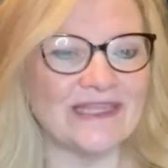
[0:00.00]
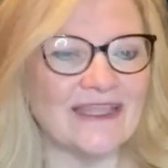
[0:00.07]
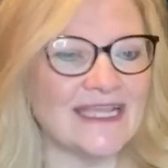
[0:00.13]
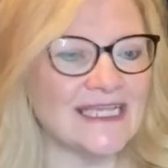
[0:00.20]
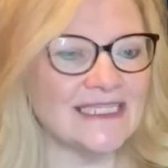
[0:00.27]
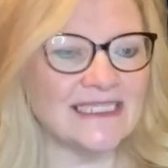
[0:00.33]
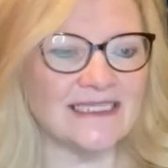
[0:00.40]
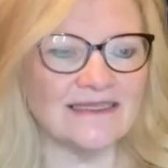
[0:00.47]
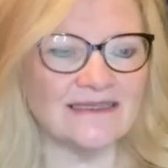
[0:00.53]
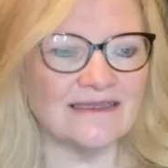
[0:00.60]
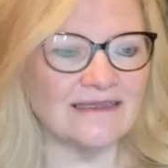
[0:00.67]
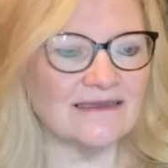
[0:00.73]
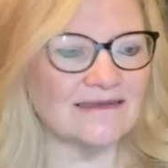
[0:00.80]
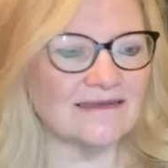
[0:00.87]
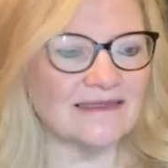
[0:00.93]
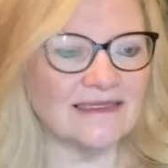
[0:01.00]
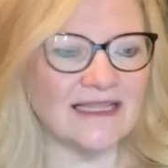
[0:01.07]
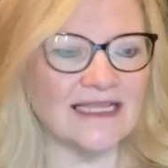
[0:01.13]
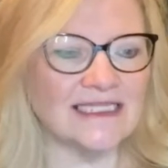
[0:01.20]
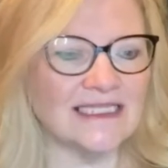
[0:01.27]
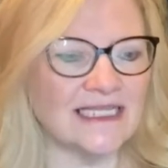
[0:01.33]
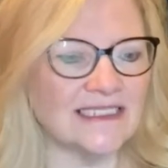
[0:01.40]
this,
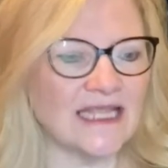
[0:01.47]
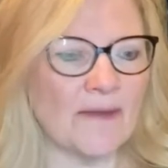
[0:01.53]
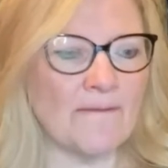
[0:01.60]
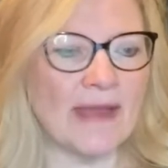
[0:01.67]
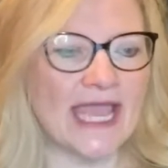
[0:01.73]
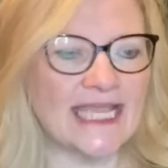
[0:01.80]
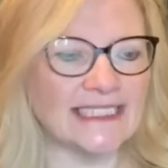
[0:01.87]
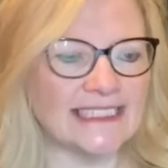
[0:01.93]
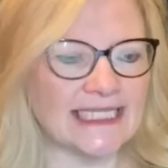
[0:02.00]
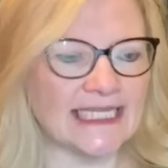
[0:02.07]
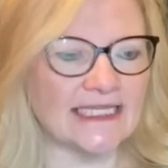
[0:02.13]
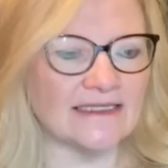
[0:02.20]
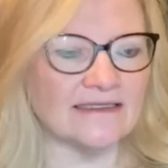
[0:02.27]
this is amazing.